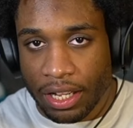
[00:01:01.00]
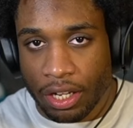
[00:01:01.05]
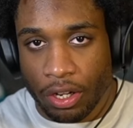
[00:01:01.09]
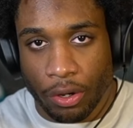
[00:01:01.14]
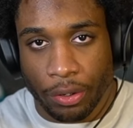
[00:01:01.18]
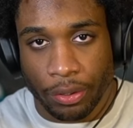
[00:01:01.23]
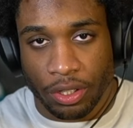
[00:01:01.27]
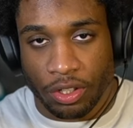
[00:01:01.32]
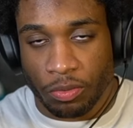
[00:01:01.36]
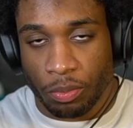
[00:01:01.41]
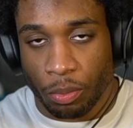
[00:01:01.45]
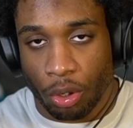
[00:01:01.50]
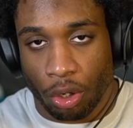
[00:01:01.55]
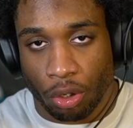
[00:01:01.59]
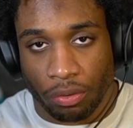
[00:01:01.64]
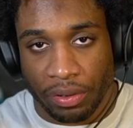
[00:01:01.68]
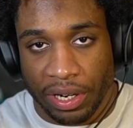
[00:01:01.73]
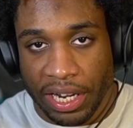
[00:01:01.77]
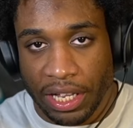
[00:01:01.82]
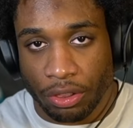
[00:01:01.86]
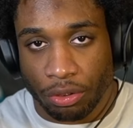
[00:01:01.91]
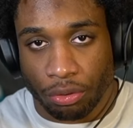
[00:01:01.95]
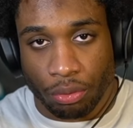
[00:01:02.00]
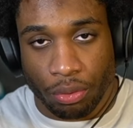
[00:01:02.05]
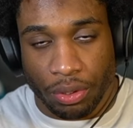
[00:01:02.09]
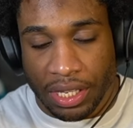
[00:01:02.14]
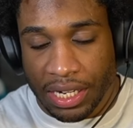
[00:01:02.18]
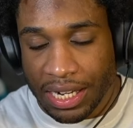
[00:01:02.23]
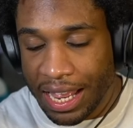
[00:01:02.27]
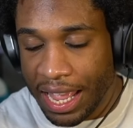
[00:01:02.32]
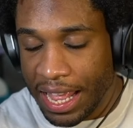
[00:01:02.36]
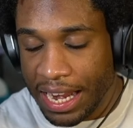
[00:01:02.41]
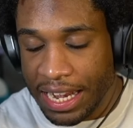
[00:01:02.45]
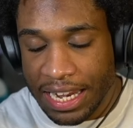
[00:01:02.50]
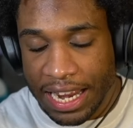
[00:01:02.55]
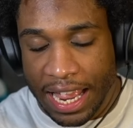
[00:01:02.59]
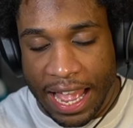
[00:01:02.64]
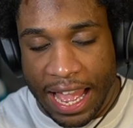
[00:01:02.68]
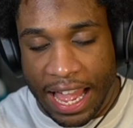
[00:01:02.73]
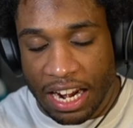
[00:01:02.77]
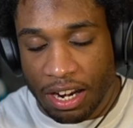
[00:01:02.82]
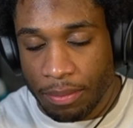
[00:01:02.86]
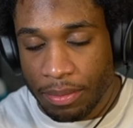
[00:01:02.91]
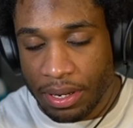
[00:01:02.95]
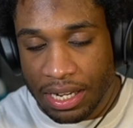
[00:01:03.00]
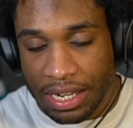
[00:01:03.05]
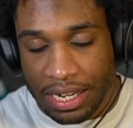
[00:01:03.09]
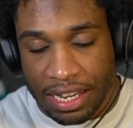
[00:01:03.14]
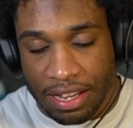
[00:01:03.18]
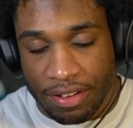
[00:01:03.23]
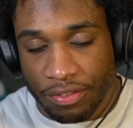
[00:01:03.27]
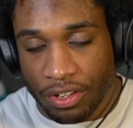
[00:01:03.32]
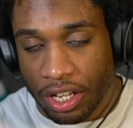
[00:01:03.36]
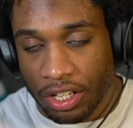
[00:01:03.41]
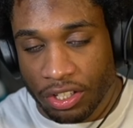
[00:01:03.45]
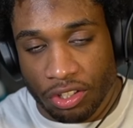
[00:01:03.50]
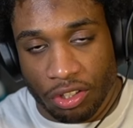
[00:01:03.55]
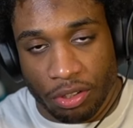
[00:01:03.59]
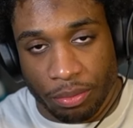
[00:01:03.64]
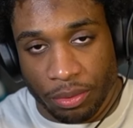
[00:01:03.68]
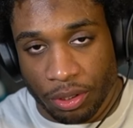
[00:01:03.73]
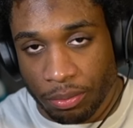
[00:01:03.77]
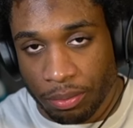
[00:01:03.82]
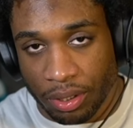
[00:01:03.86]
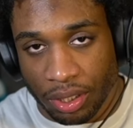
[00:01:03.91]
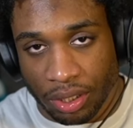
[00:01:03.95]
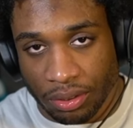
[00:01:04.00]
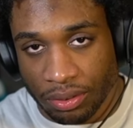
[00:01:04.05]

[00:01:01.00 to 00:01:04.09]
code is more ran through than any Adam and Eve customer, bro.